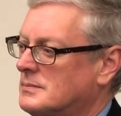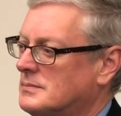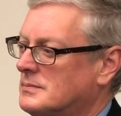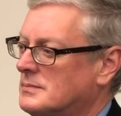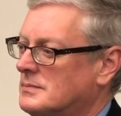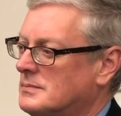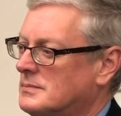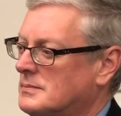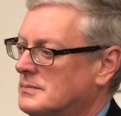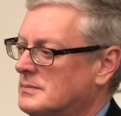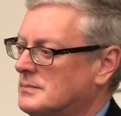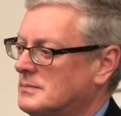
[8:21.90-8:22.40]

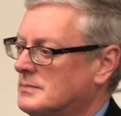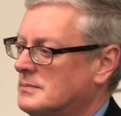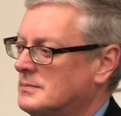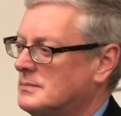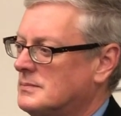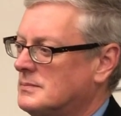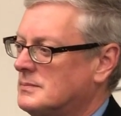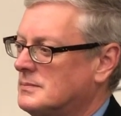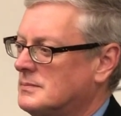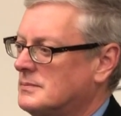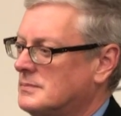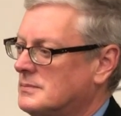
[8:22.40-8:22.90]

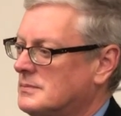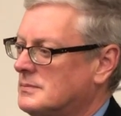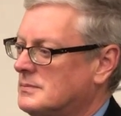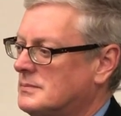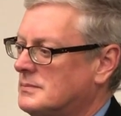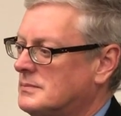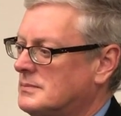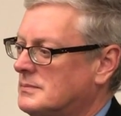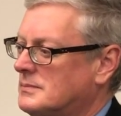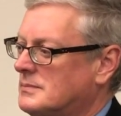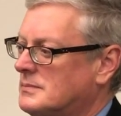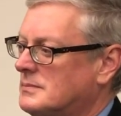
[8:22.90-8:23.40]

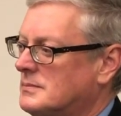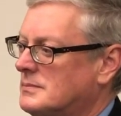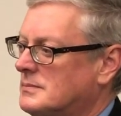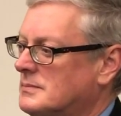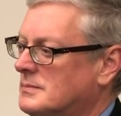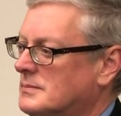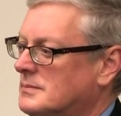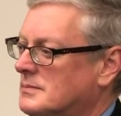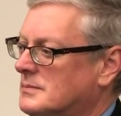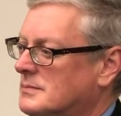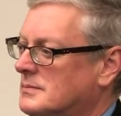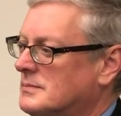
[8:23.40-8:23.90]

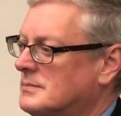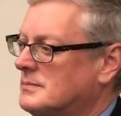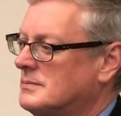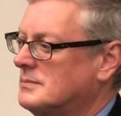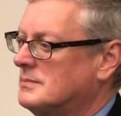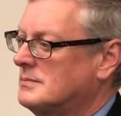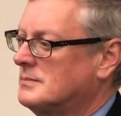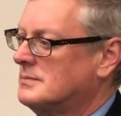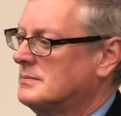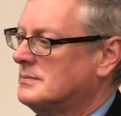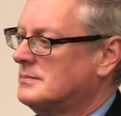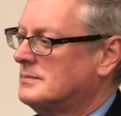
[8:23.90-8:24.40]

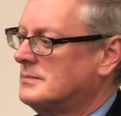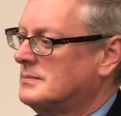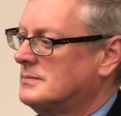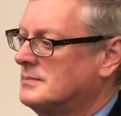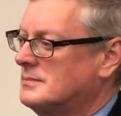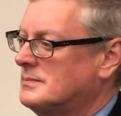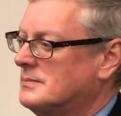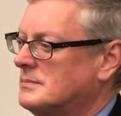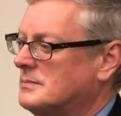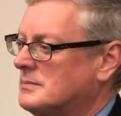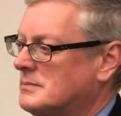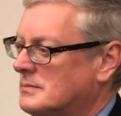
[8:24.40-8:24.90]

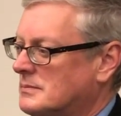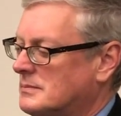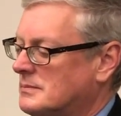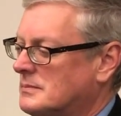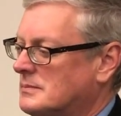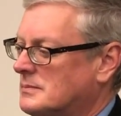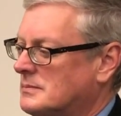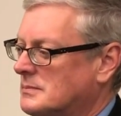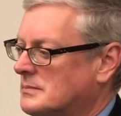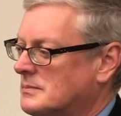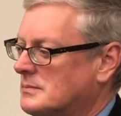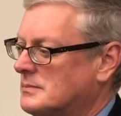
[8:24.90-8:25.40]

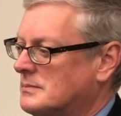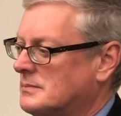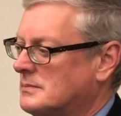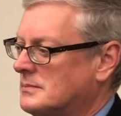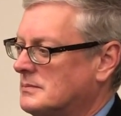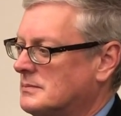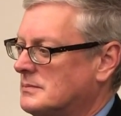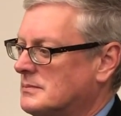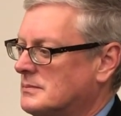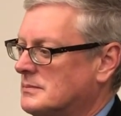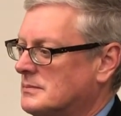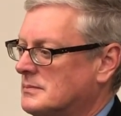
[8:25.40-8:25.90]

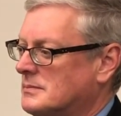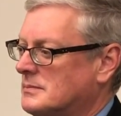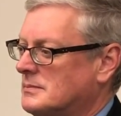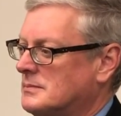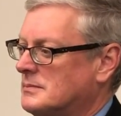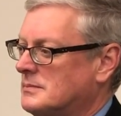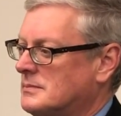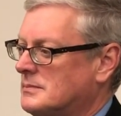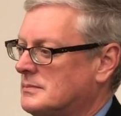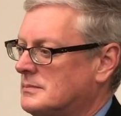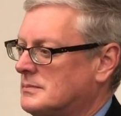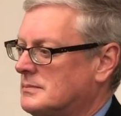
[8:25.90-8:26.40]

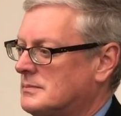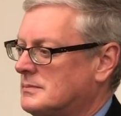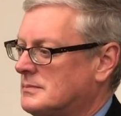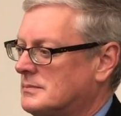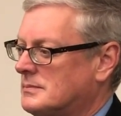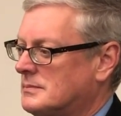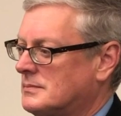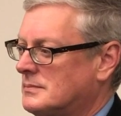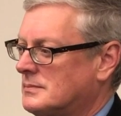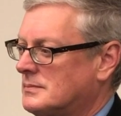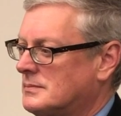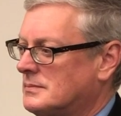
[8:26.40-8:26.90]

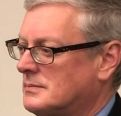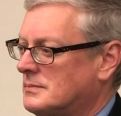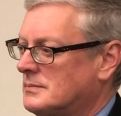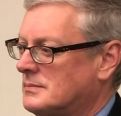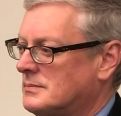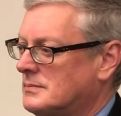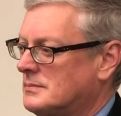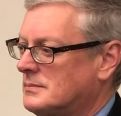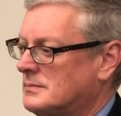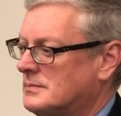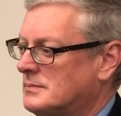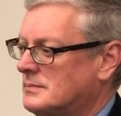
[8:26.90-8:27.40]

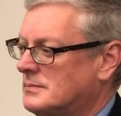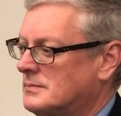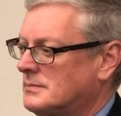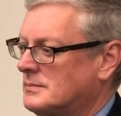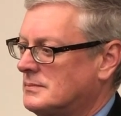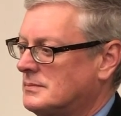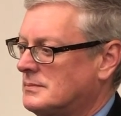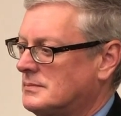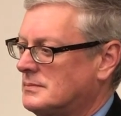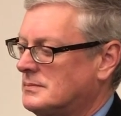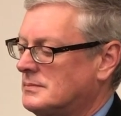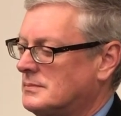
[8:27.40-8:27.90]

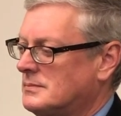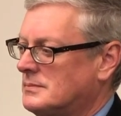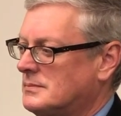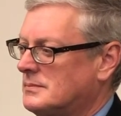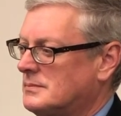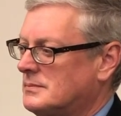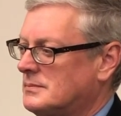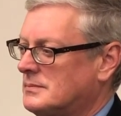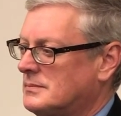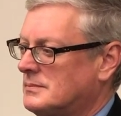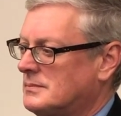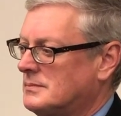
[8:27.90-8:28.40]

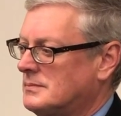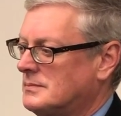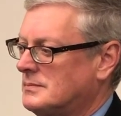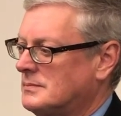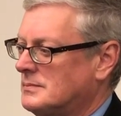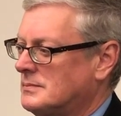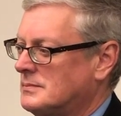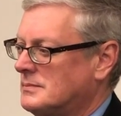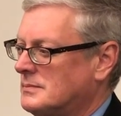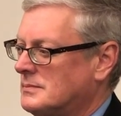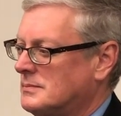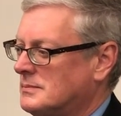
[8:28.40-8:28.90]

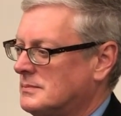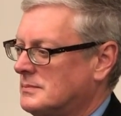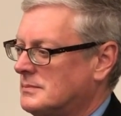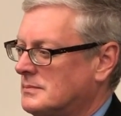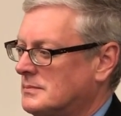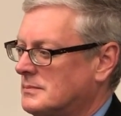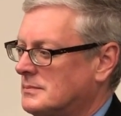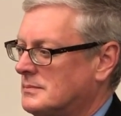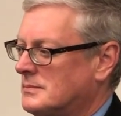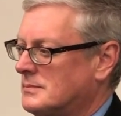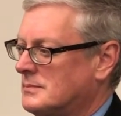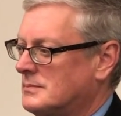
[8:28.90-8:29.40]

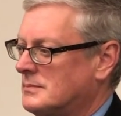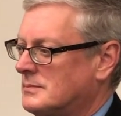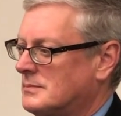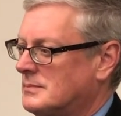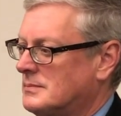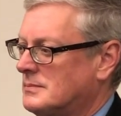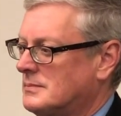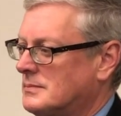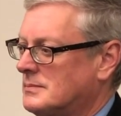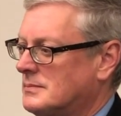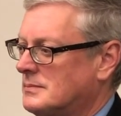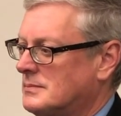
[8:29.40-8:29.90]
The person shown says nothing.